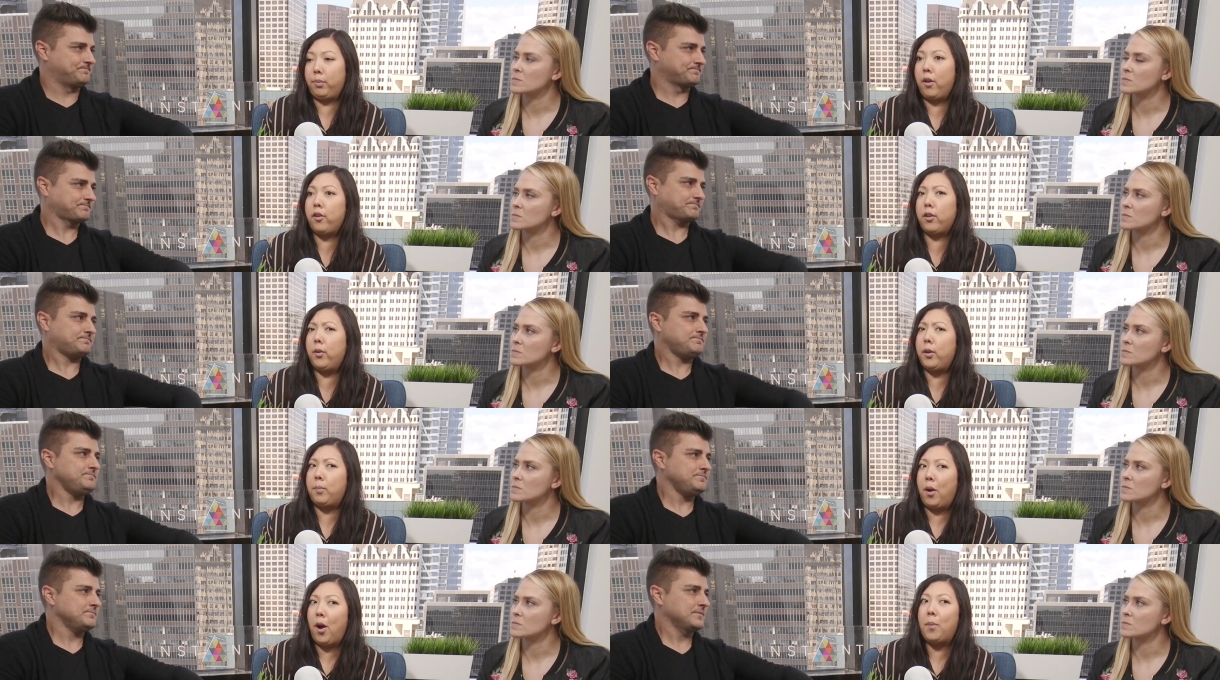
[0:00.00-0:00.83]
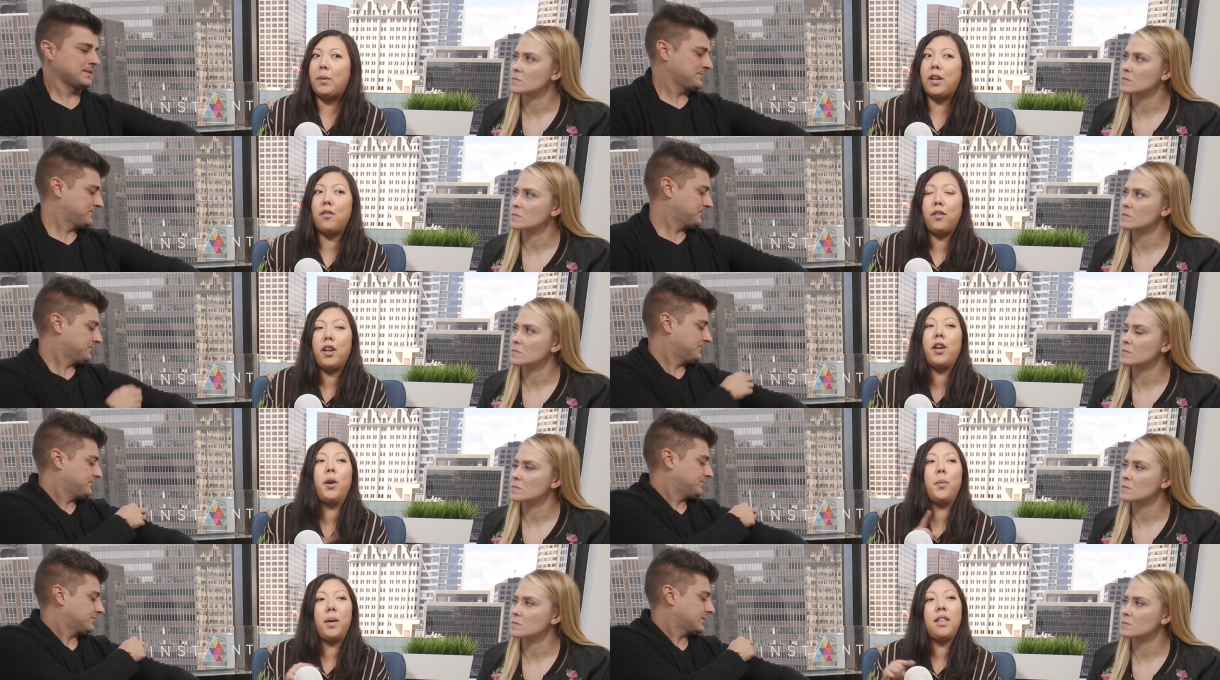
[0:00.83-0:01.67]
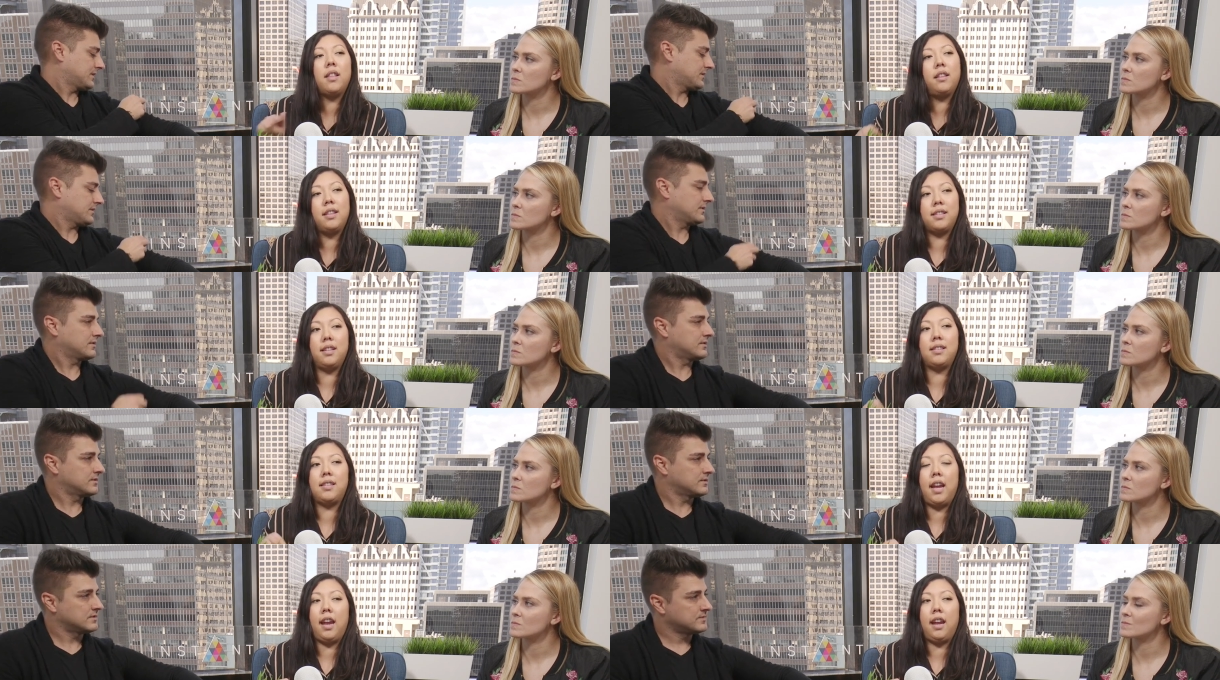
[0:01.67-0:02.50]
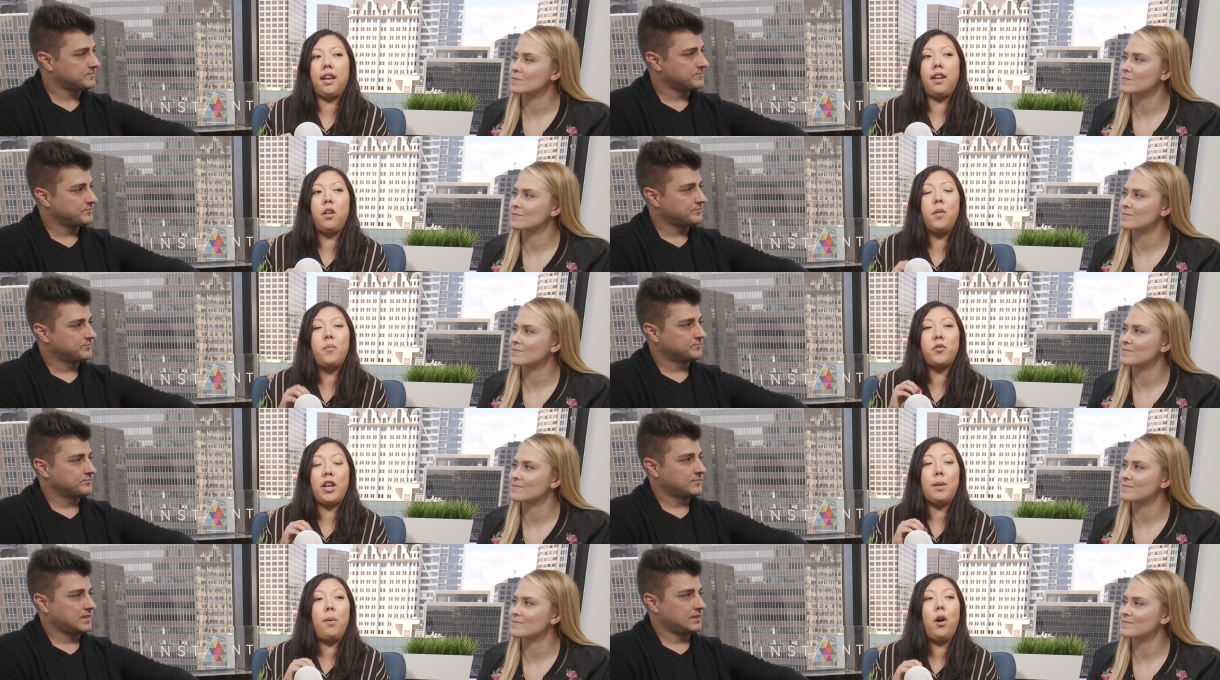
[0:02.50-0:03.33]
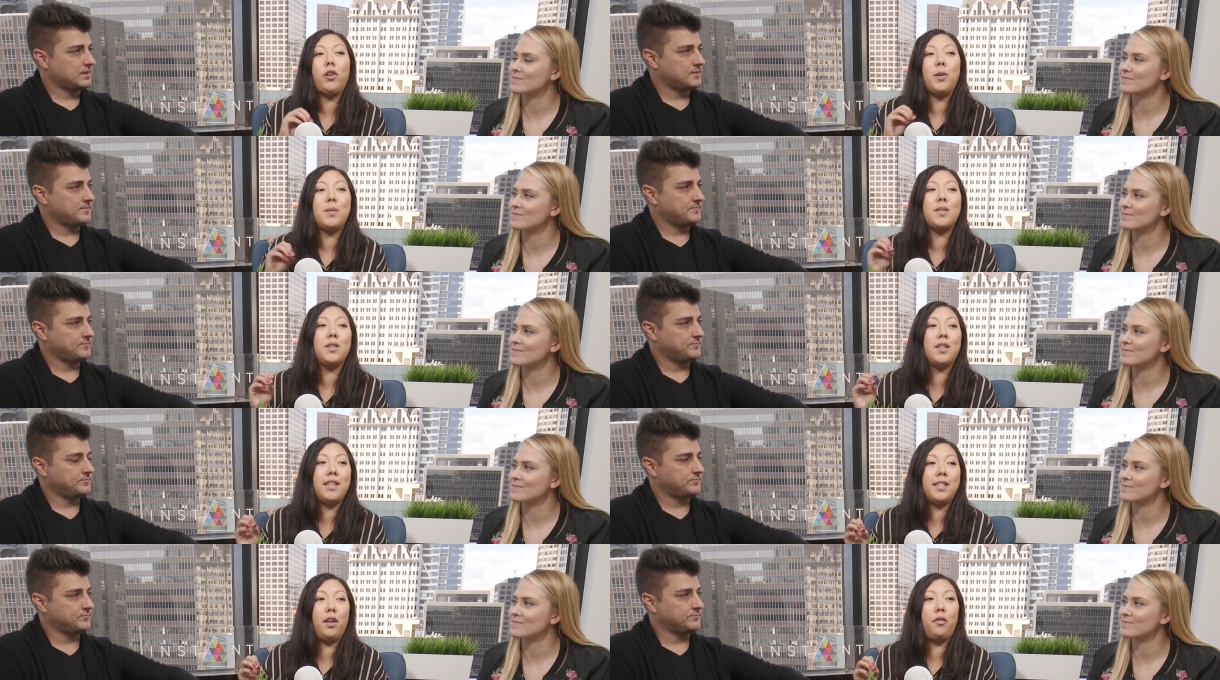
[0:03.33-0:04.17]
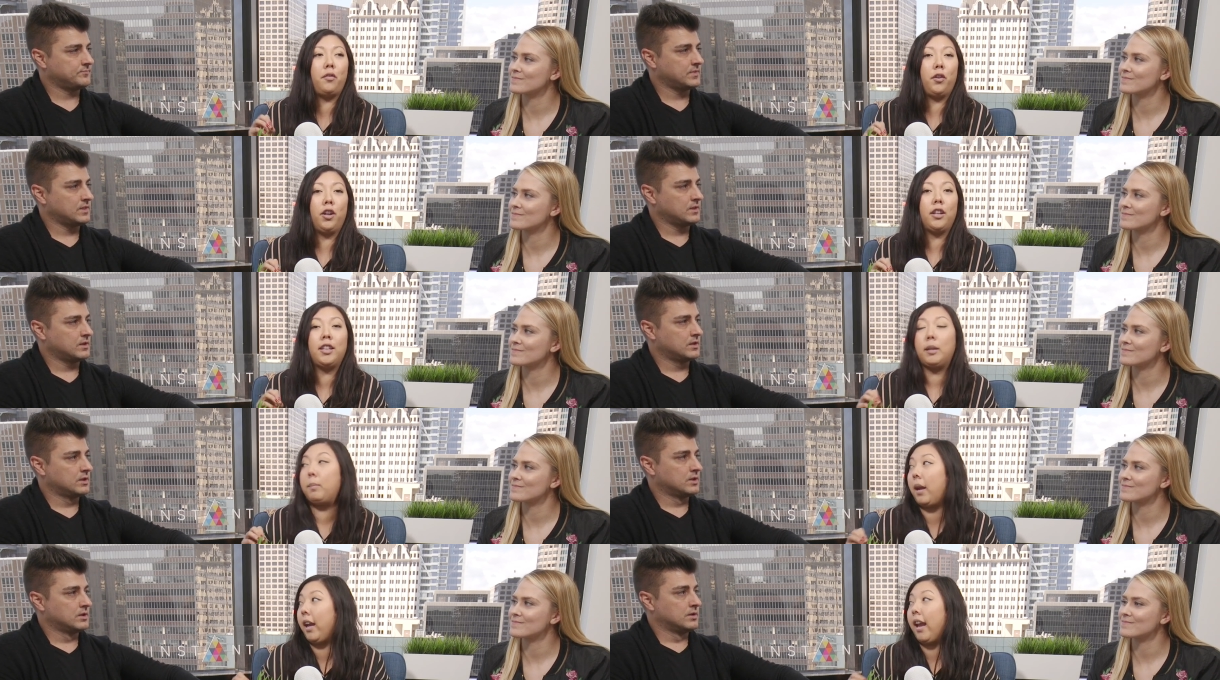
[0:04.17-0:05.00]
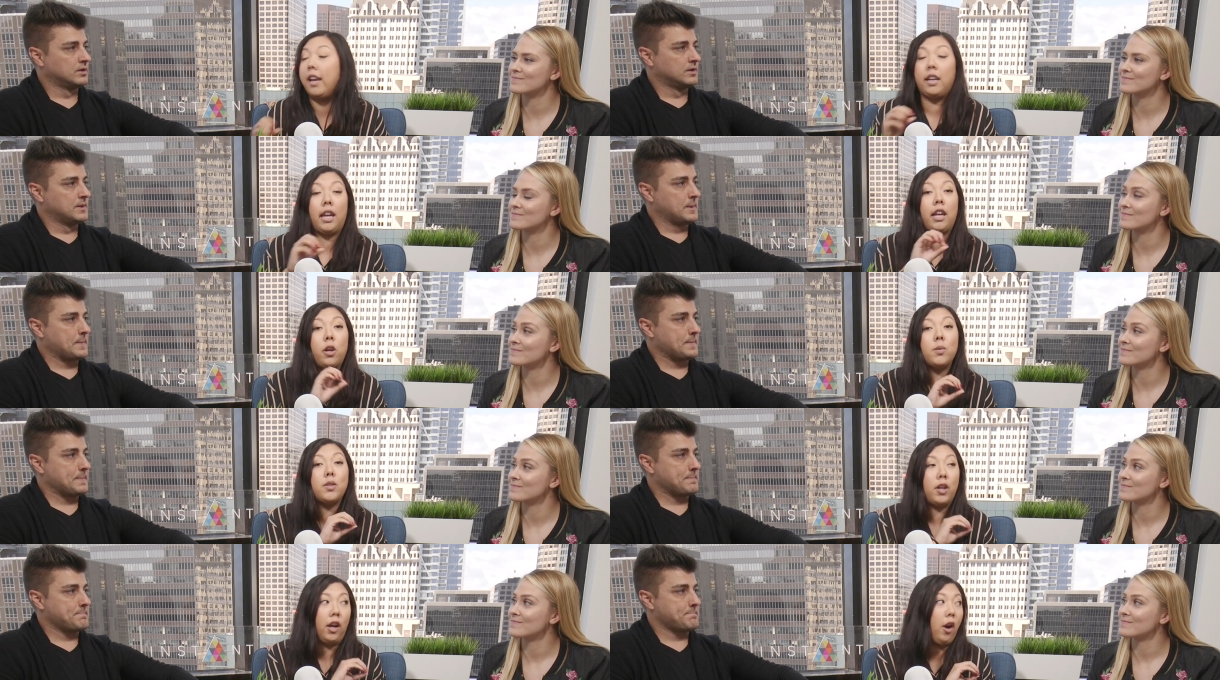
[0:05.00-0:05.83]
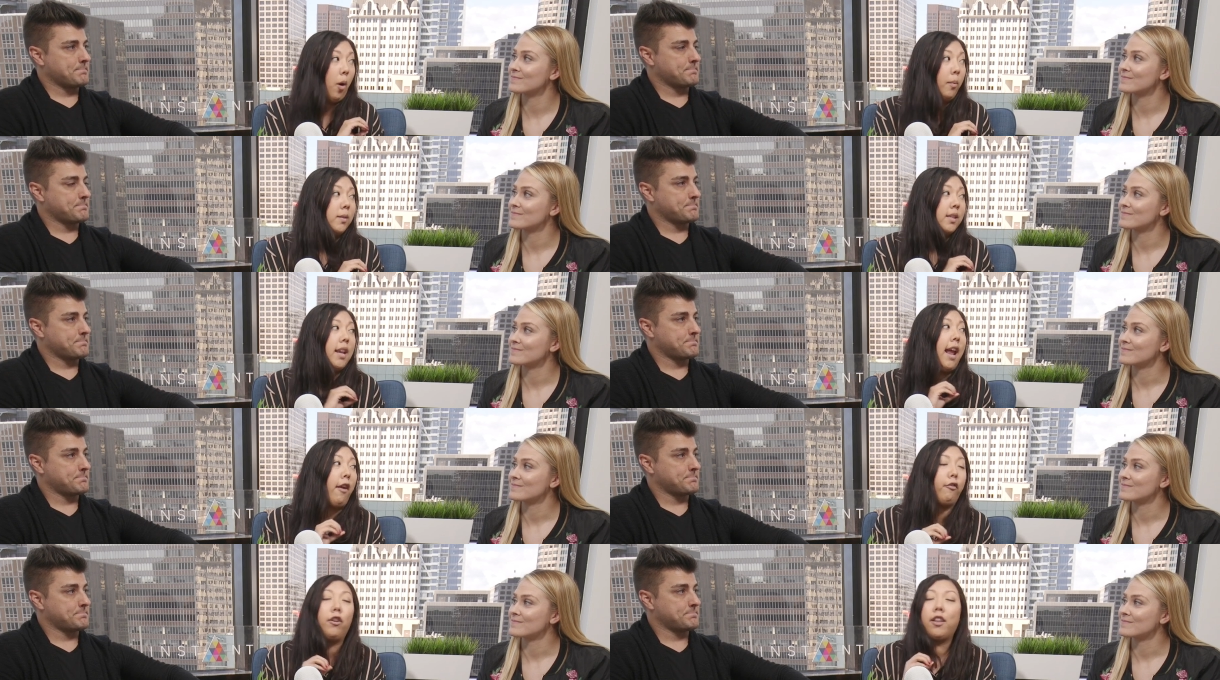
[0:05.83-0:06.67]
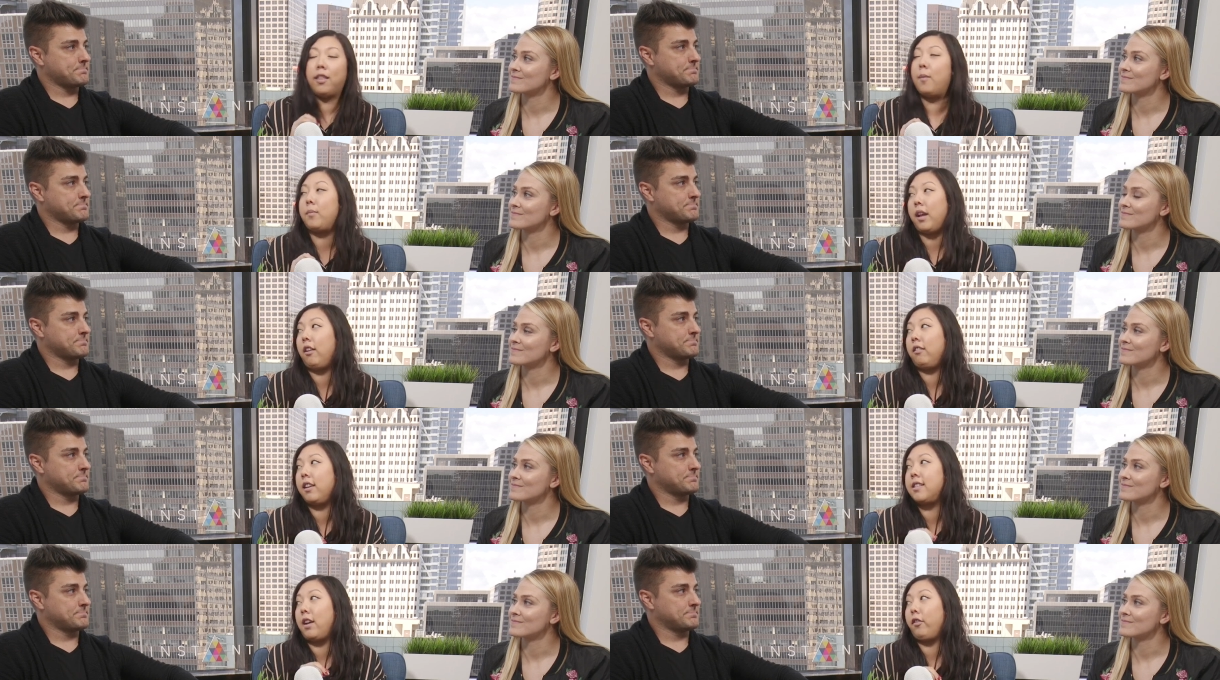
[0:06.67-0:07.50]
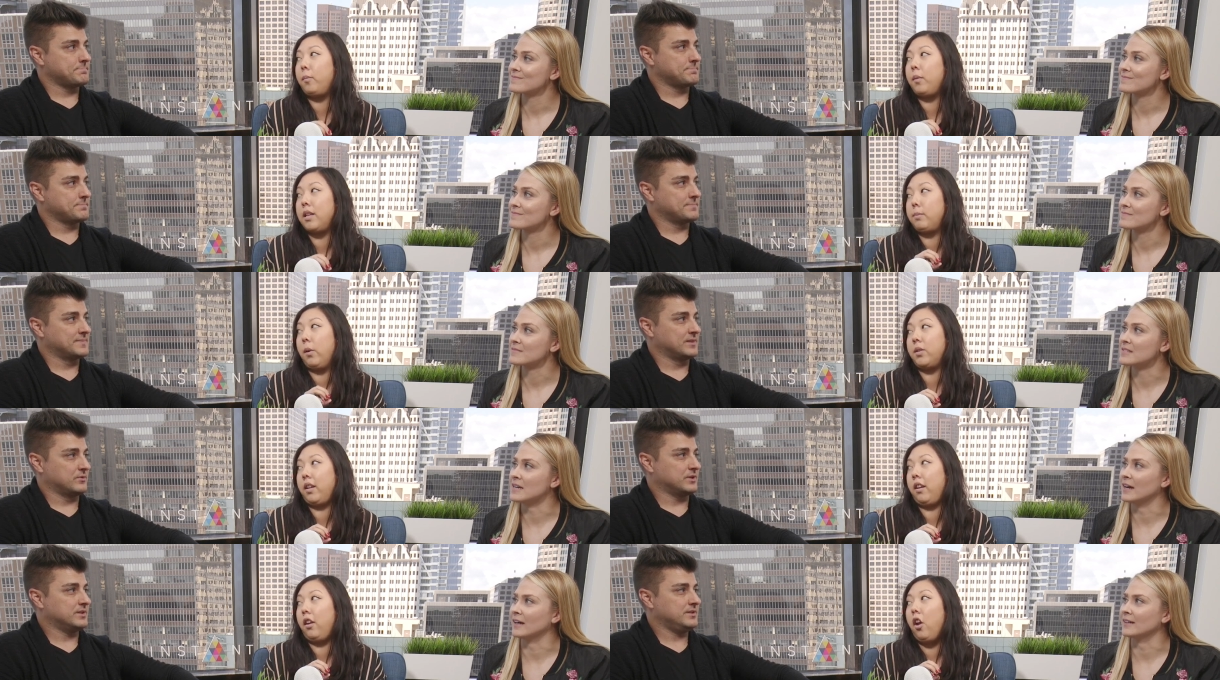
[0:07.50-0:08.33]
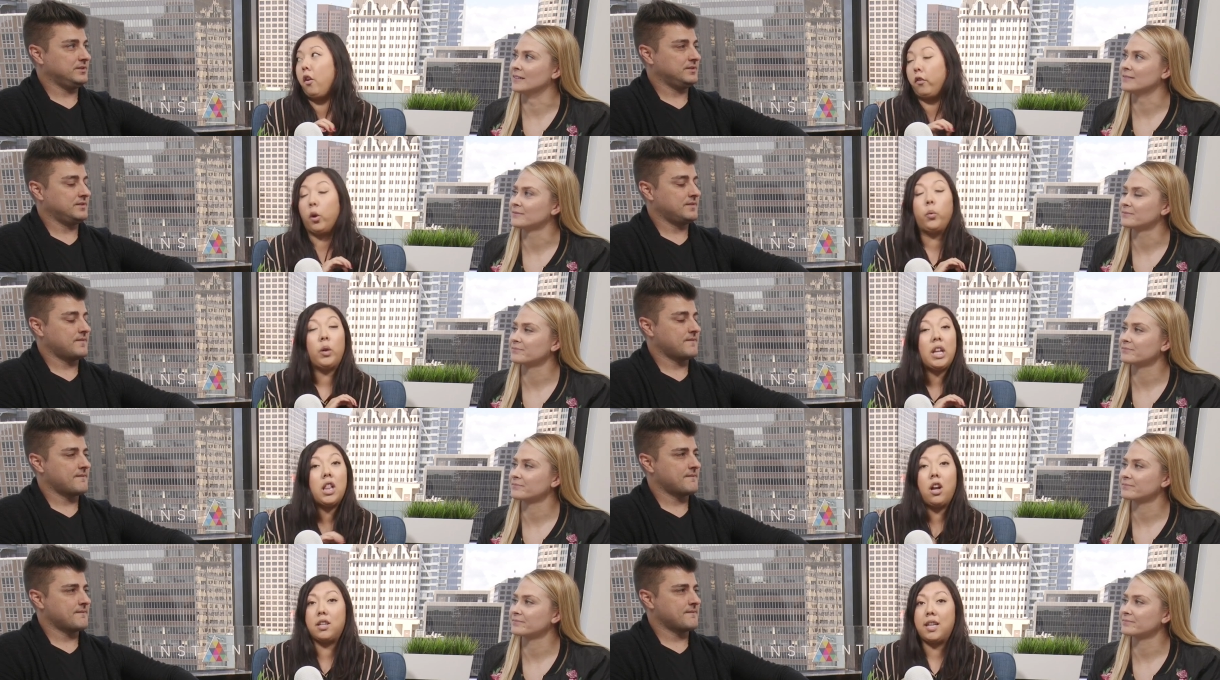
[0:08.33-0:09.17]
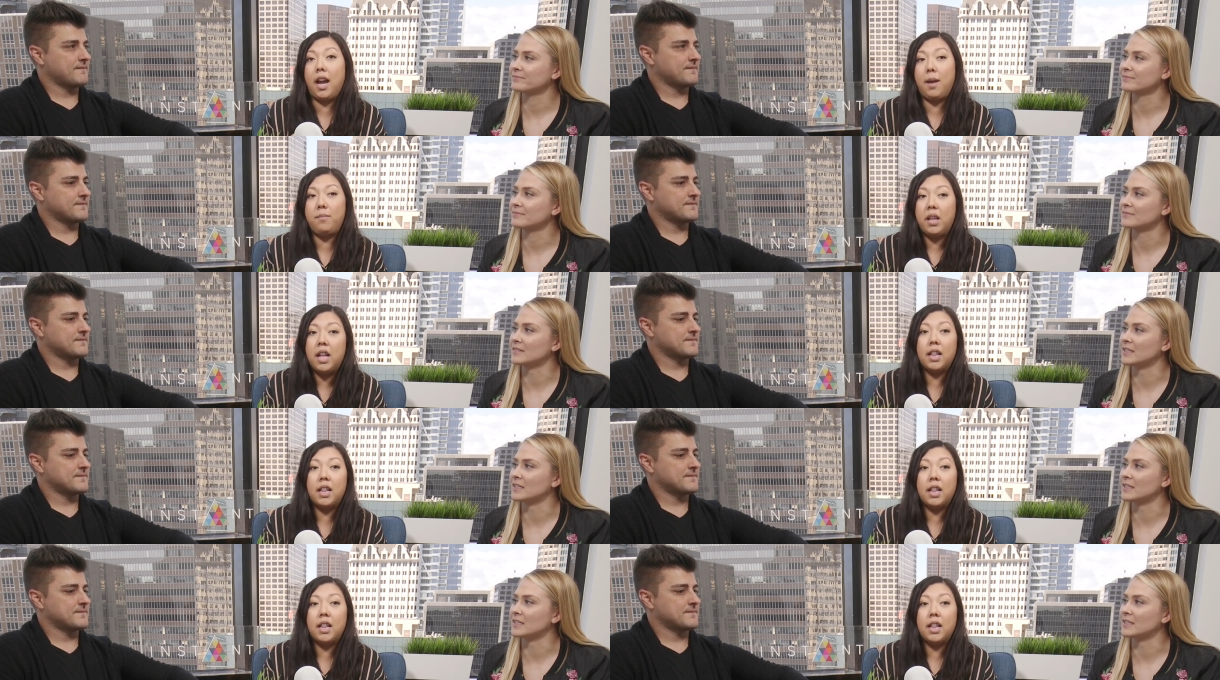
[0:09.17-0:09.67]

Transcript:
Speaker 1: brother Logan Paul made a video with Alyssa saying Jake Paul used Alyssa for clickbait, and he used her almost in every thumbnail he's ever he's posted yeah. for a really long time.